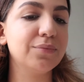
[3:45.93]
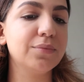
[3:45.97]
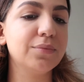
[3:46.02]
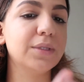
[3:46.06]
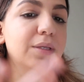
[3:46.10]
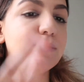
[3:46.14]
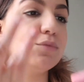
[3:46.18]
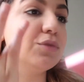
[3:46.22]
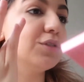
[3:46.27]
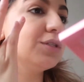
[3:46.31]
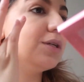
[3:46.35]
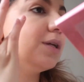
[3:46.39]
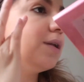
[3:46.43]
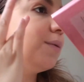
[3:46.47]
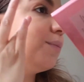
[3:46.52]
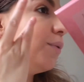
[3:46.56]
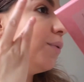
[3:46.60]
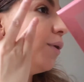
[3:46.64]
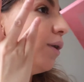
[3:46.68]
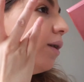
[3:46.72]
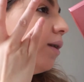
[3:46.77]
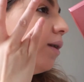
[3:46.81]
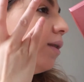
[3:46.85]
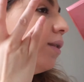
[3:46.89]
I'm just gonna
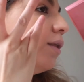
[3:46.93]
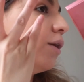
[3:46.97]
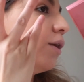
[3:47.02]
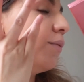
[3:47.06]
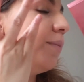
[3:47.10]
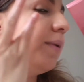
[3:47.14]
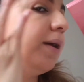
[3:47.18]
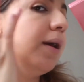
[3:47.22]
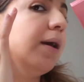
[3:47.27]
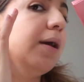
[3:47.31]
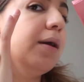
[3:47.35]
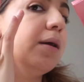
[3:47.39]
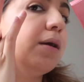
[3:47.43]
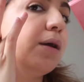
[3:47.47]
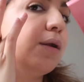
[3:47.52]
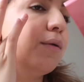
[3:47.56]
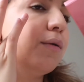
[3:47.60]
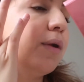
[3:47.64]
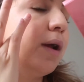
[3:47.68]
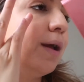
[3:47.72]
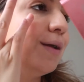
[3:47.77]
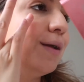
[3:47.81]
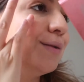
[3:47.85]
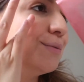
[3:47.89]
put a little bit
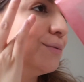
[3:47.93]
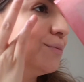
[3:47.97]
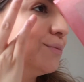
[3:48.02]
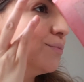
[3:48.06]
around.